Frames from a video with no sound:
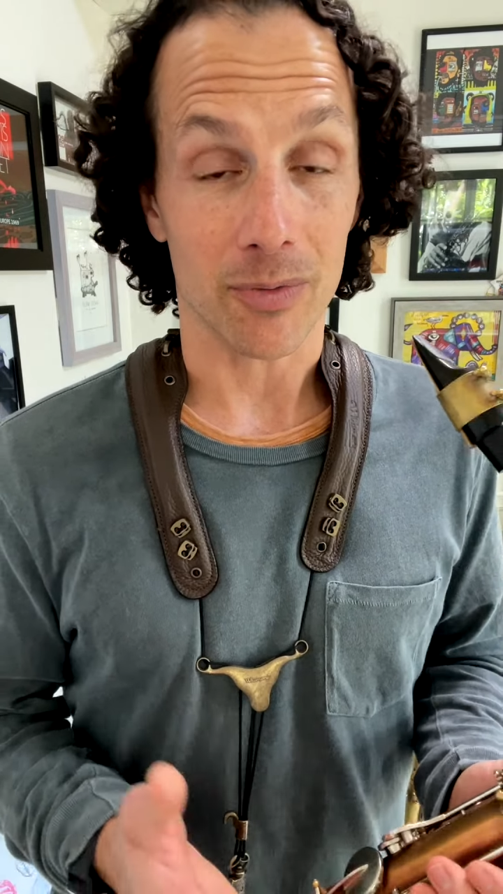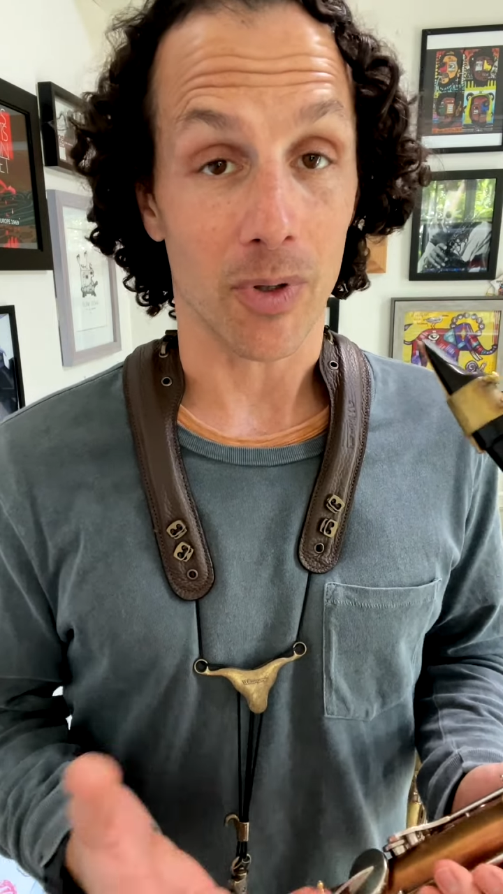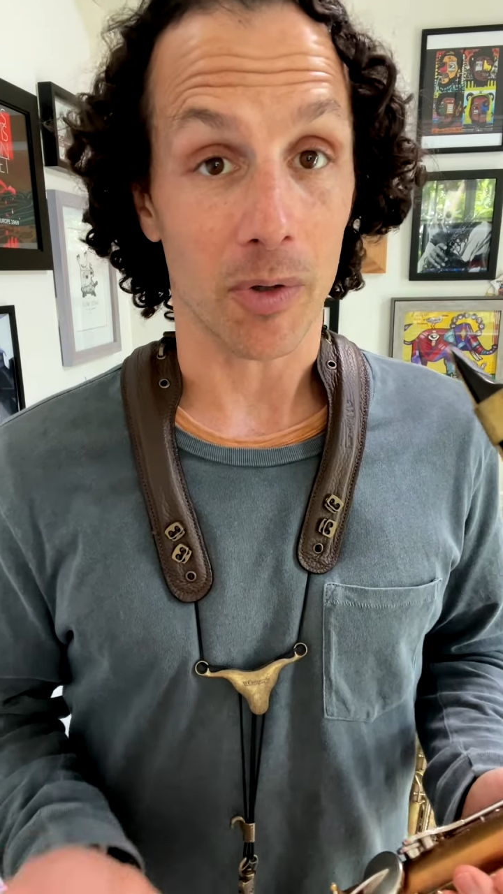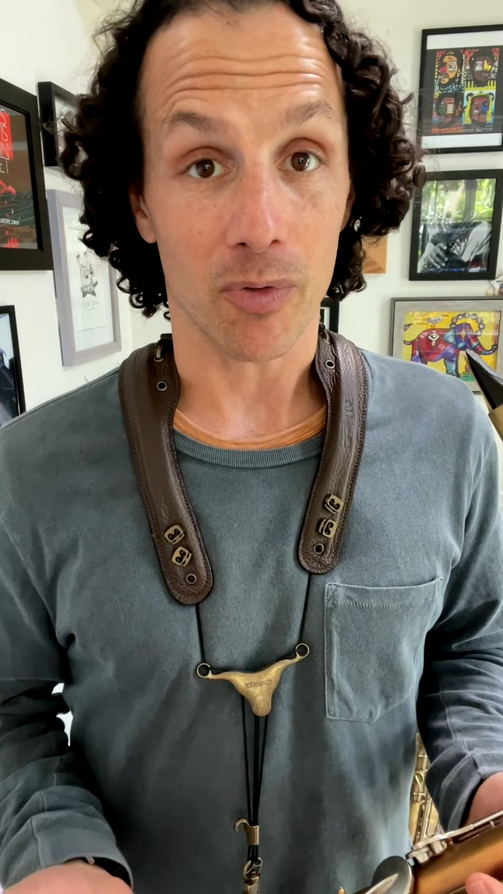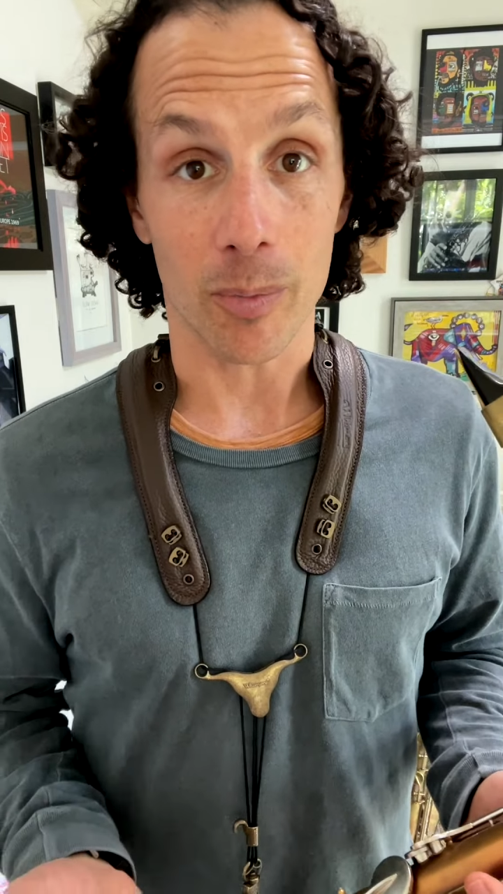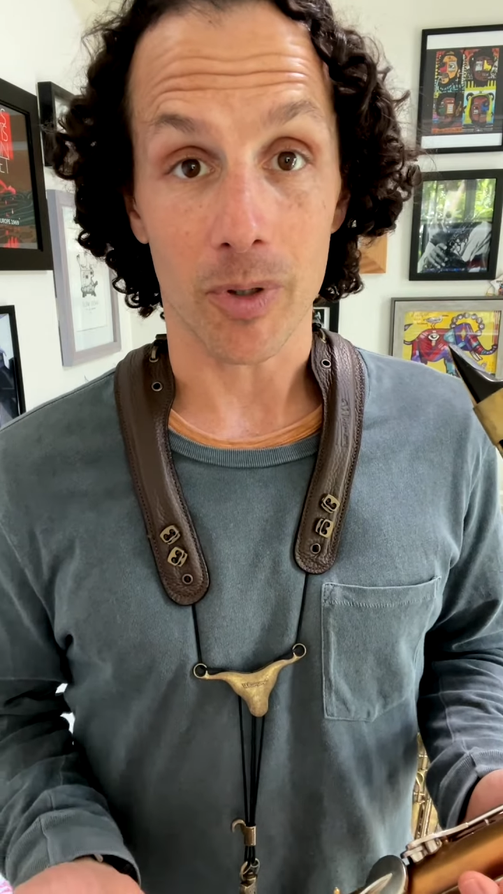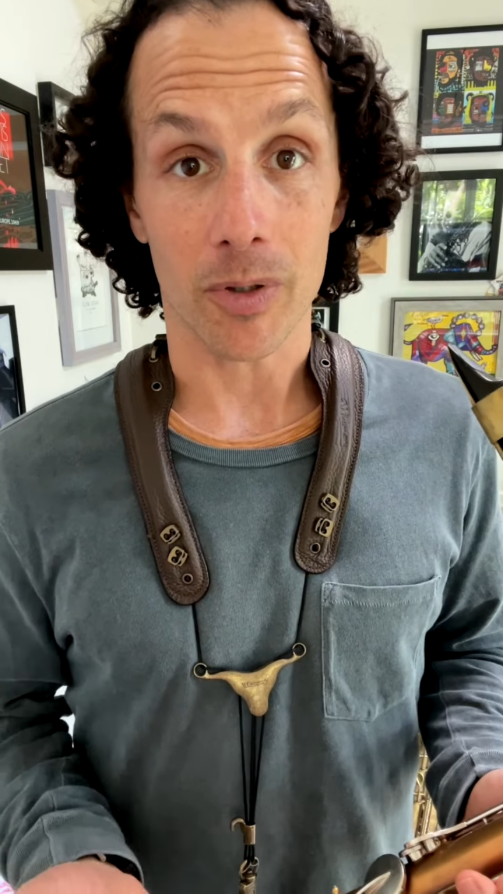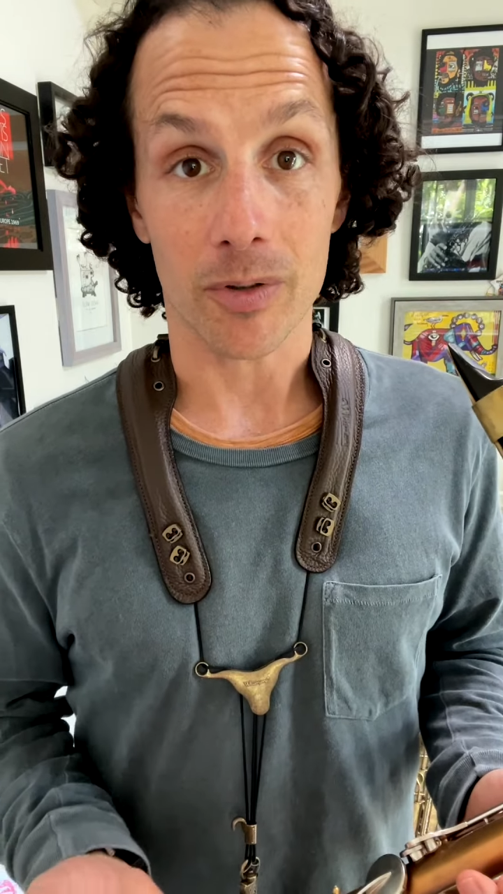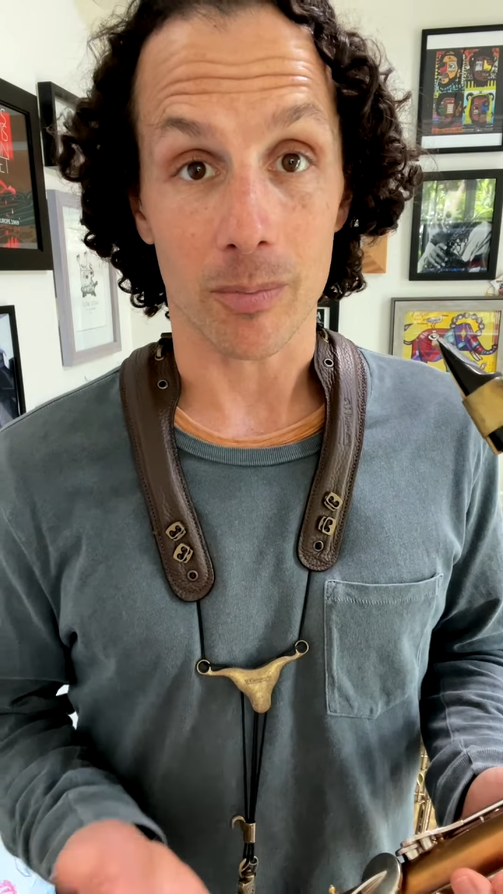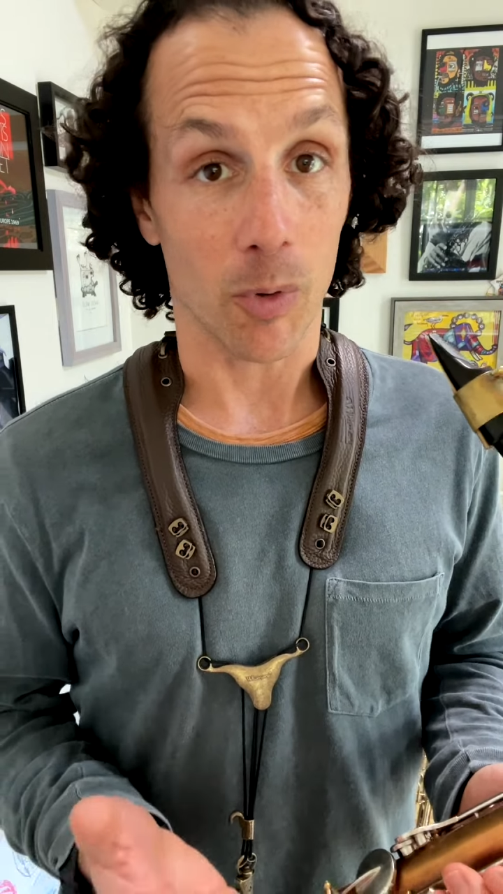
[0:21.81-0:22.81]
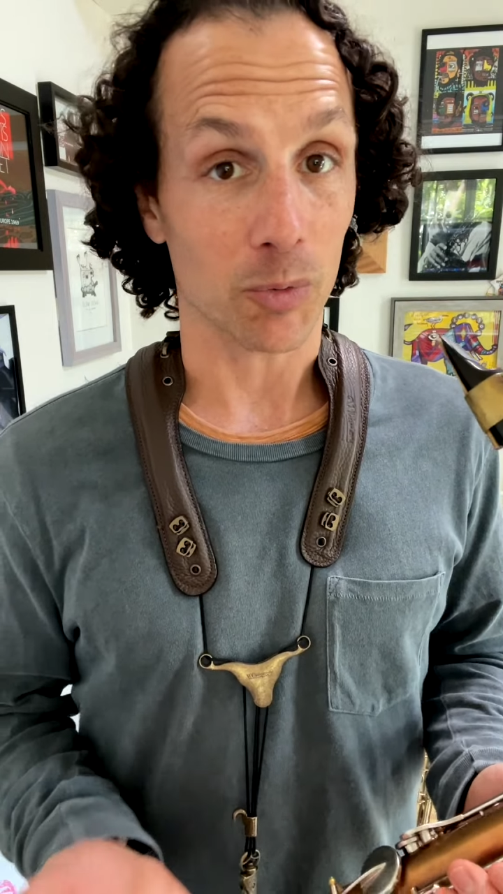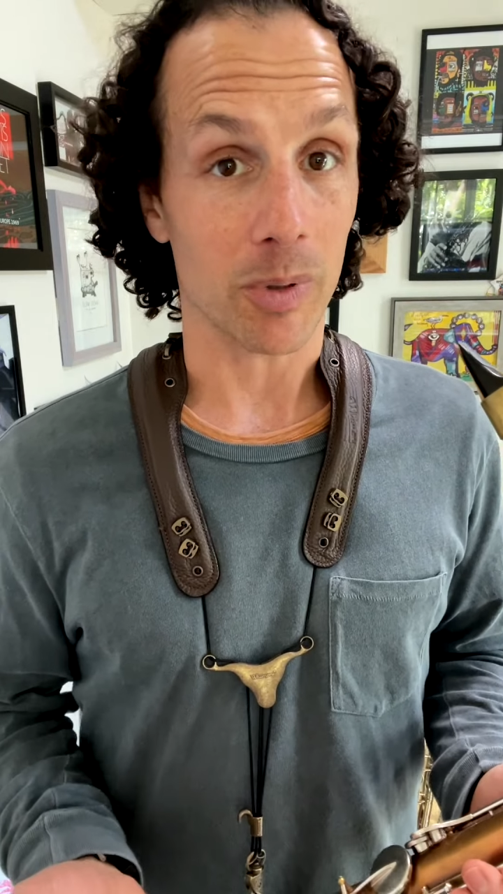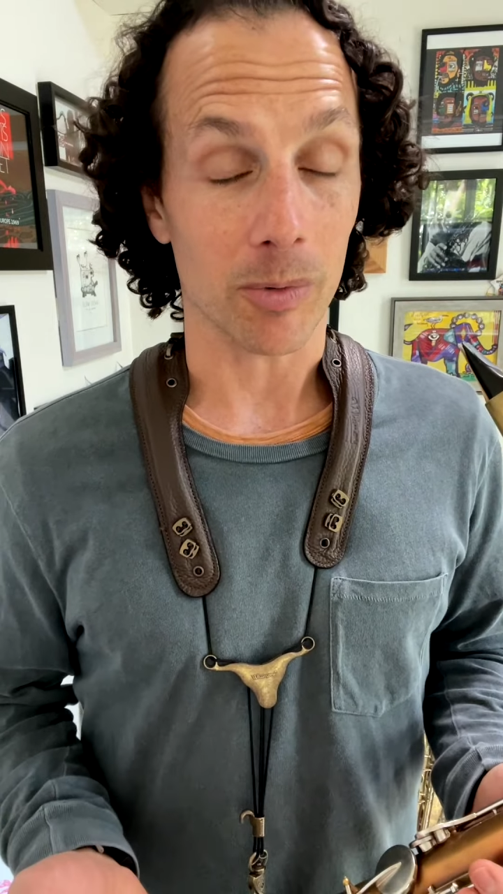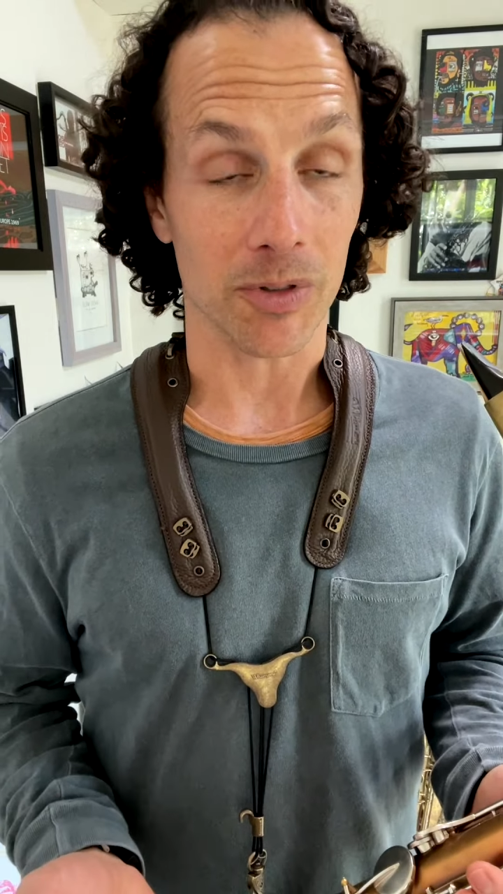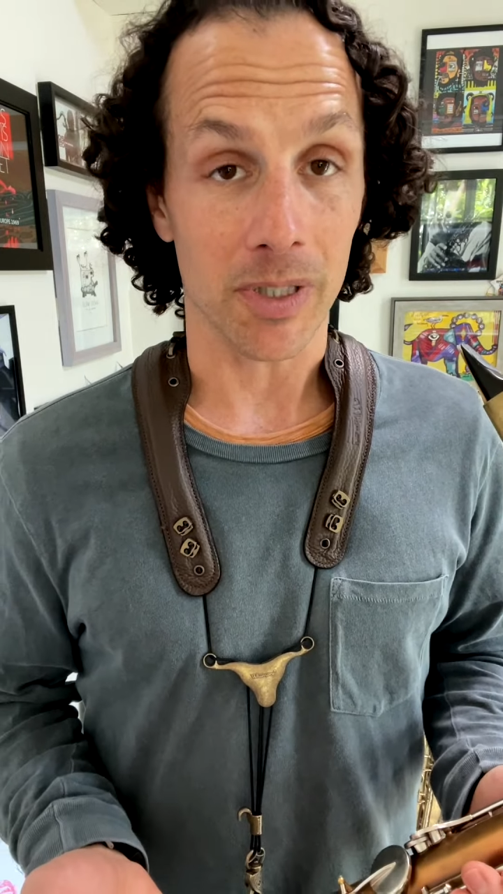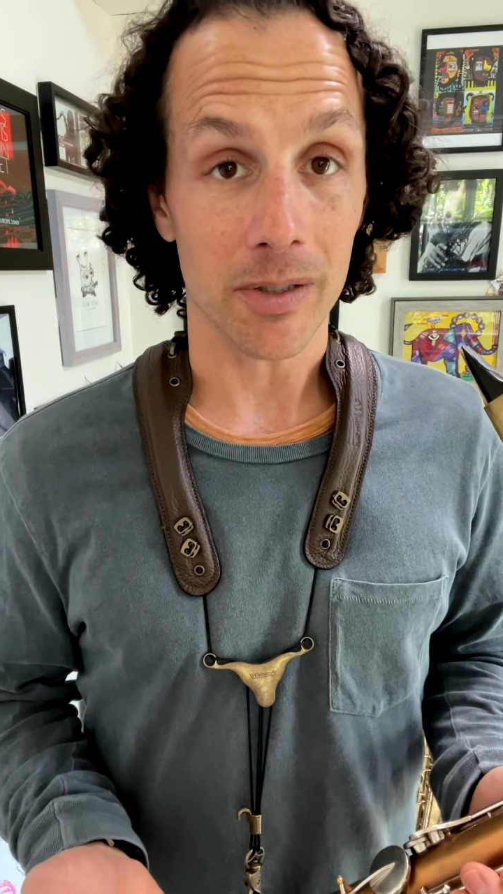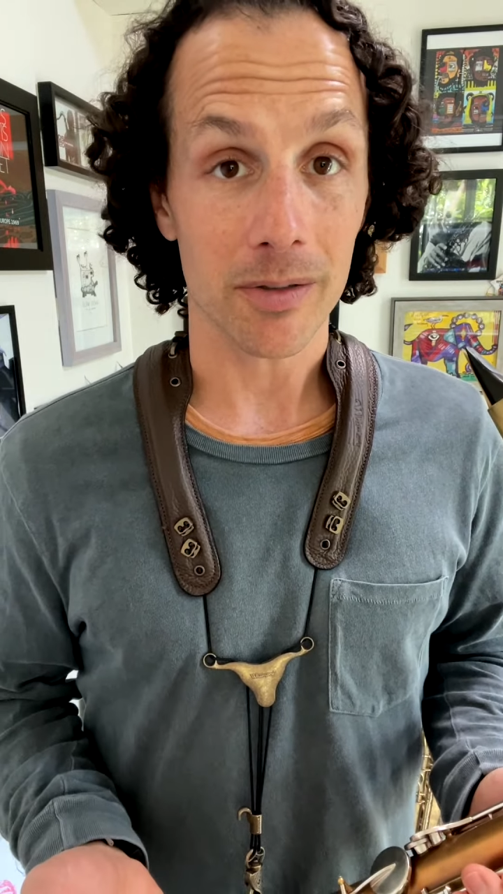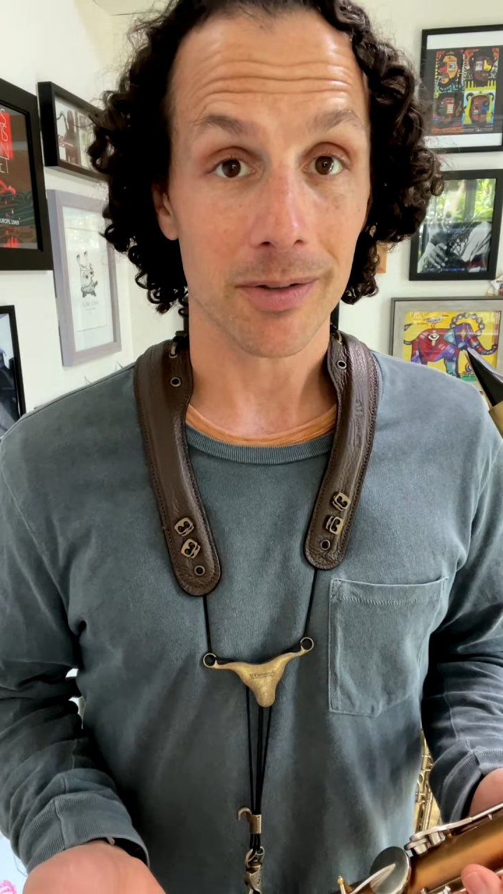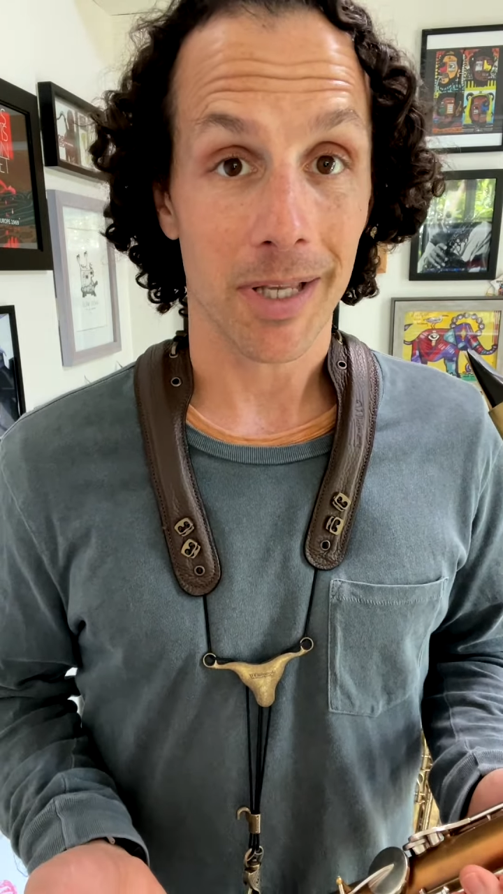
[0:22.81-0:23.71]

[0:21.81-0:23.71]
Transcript: very familiar to most people's ears